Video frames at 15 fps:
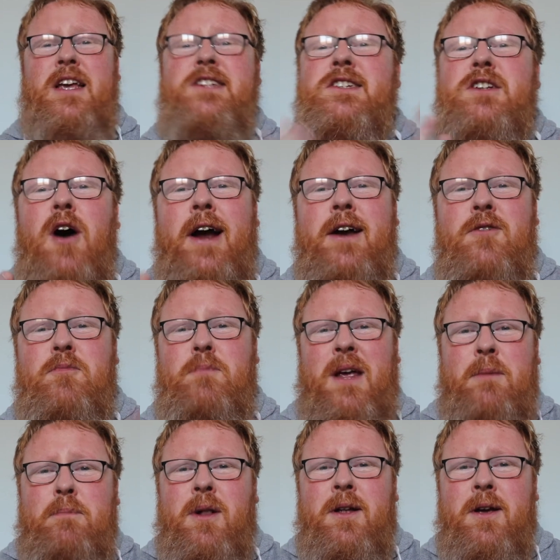these kind of
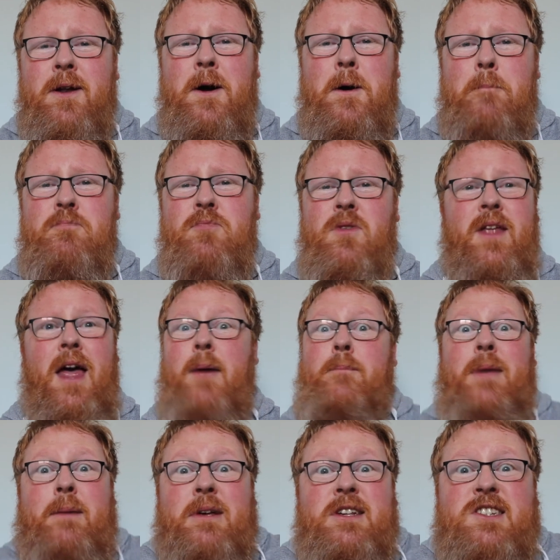people, you know, and
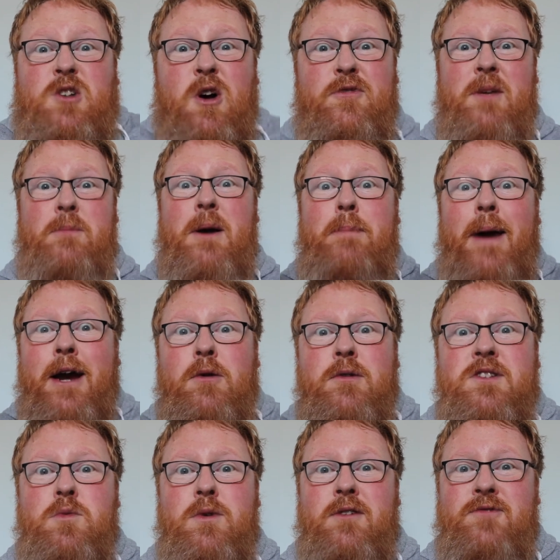maybe stuff that my
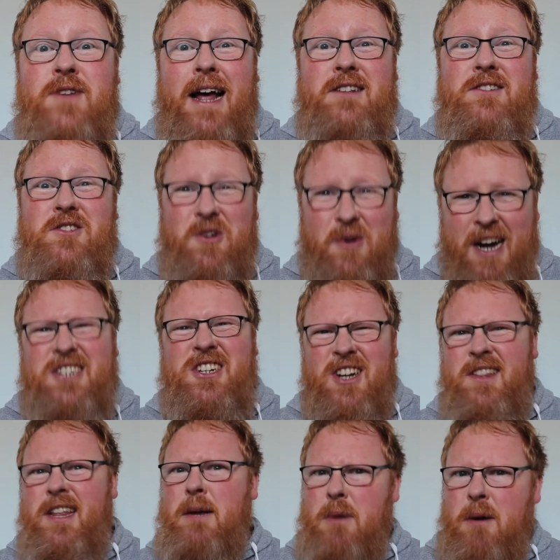parents would have danced to.
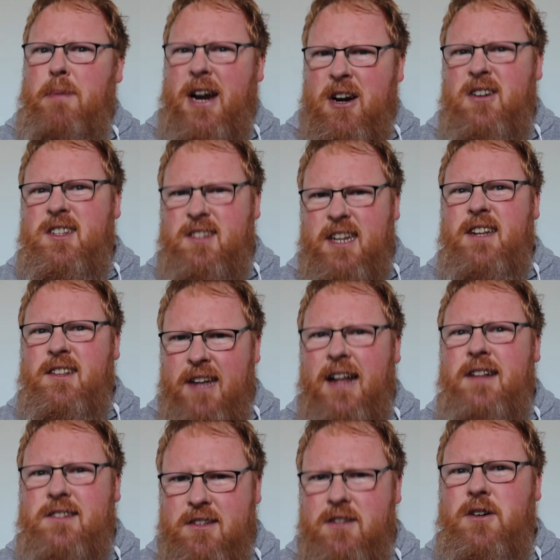Actually, I think my parents did
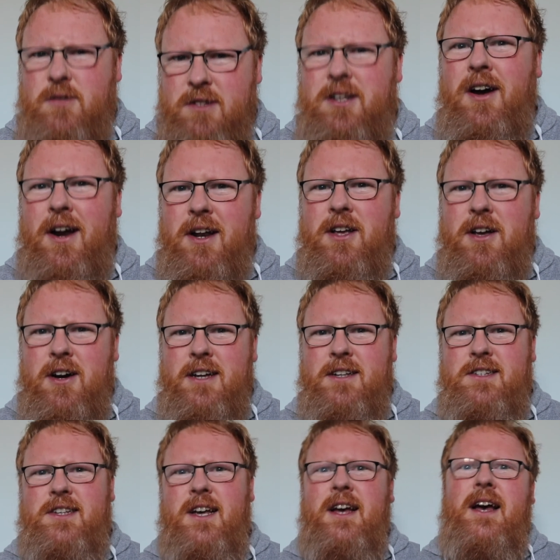dance to those kind of
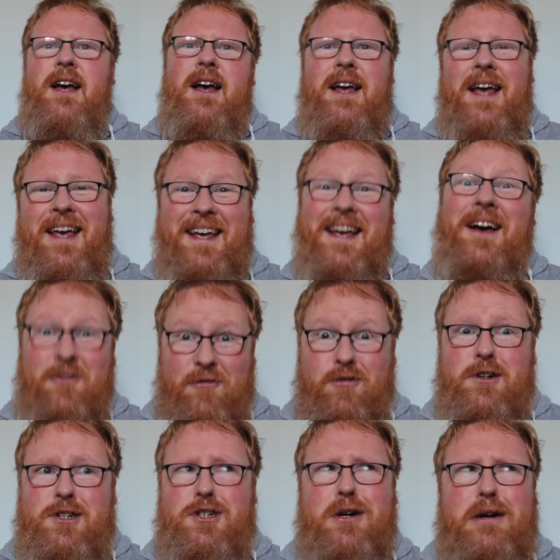guys,
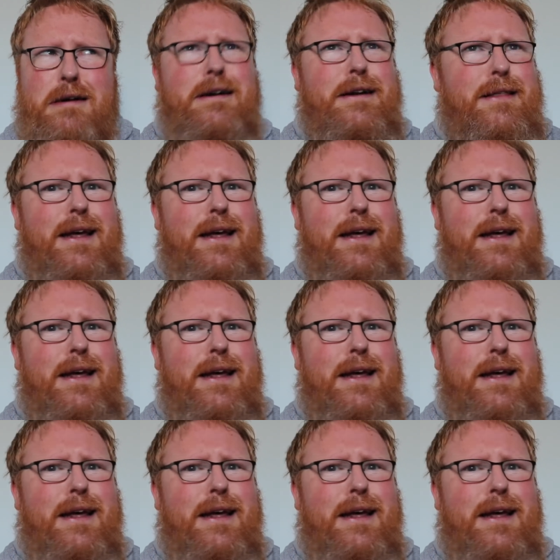for sure, I